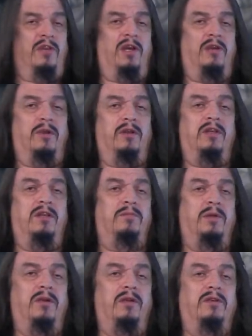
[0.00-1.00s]
Because of the
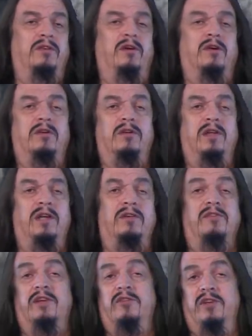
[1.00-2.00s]
hierarchy of parent and
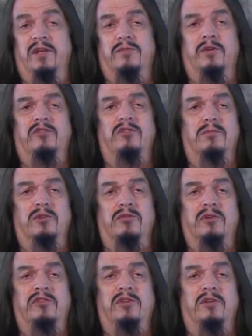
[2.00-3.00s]
daughter clades, like a set of
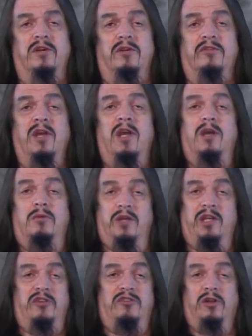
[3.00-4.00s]
Russian Matryoshka dolls,
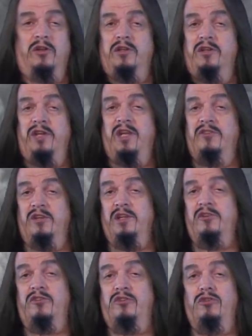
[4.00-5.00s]
where each doll
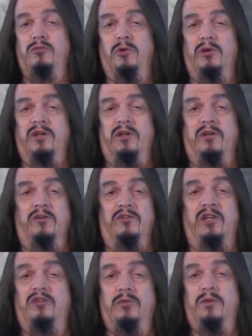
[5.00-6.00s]
contains at least two
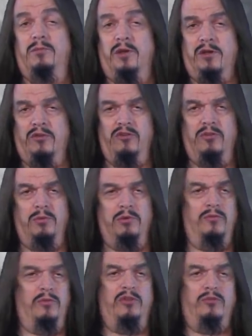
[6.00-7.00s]
more daughters, each with
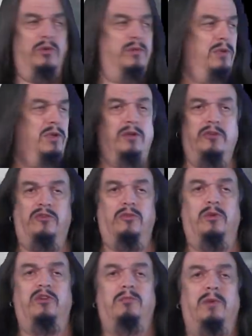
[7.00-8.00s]
markers to prove which one
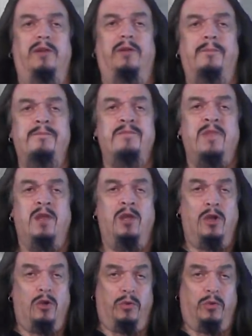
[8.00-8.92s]
belongs to which mother.